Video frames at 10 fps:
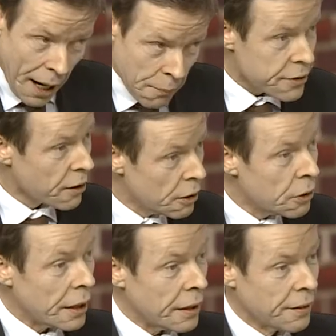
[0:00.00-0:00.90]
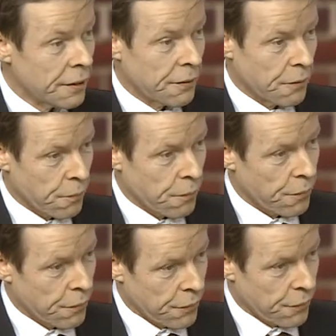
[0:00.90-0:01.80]
Making, absolutely. Terrific.
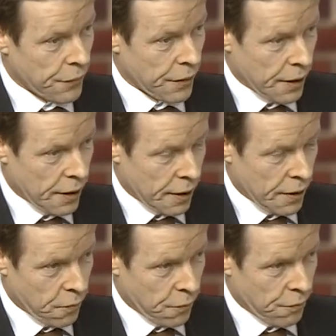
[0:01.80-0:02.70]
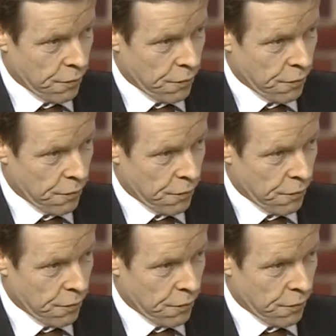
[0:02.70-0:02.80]
Terrific.